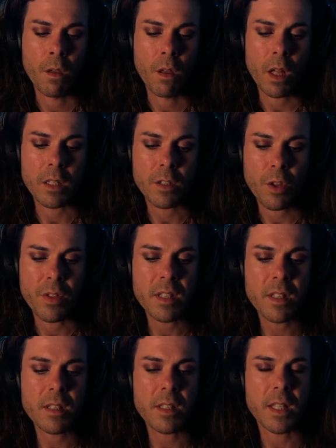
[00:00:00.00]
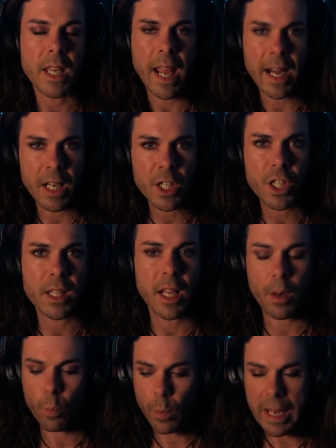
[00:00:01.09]
And so this is the energy that
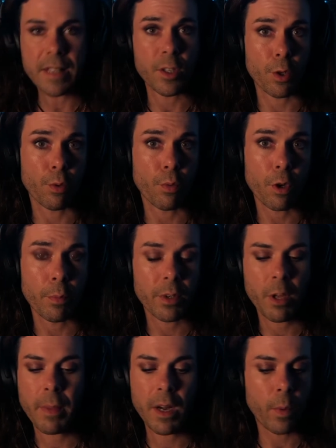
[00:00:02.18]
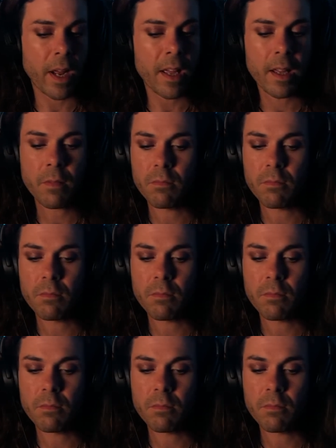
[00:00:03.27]
we as a group, no matter where